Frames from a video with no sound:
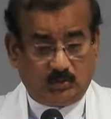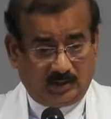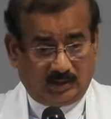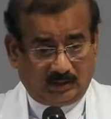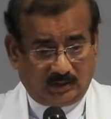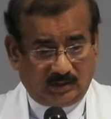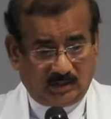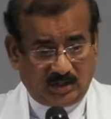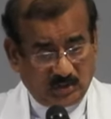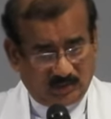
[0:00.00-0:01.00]
ruling
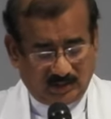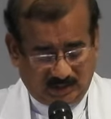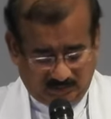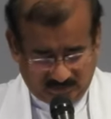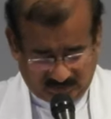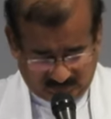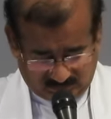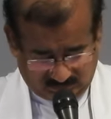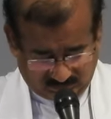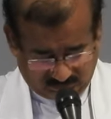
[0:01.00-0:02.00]
in your
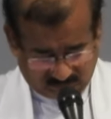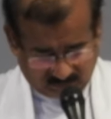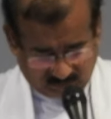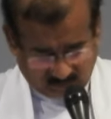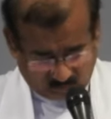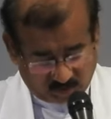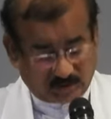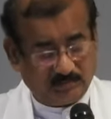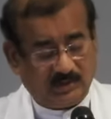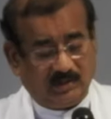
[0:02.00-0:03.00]
lives.
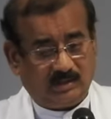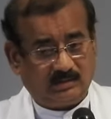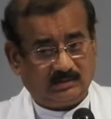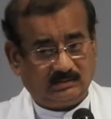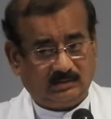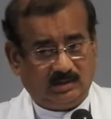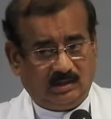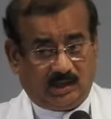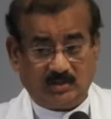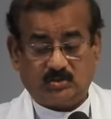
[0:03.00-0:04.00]
Worship God
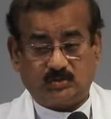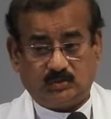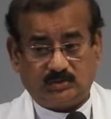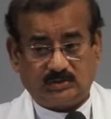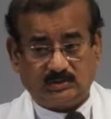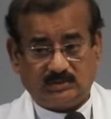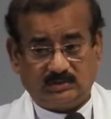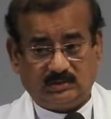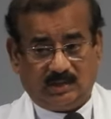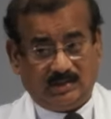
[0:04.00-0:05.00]
in truth
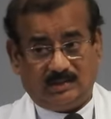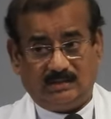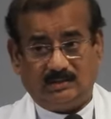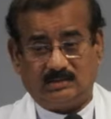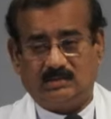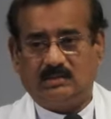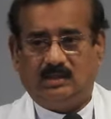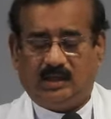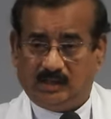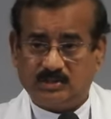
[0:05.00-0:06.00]
and
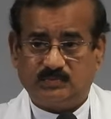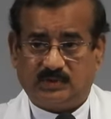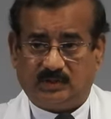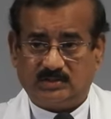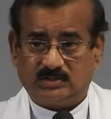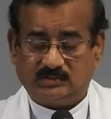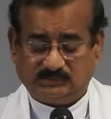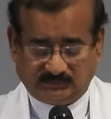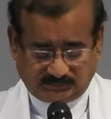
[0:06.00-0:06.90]
in spirit.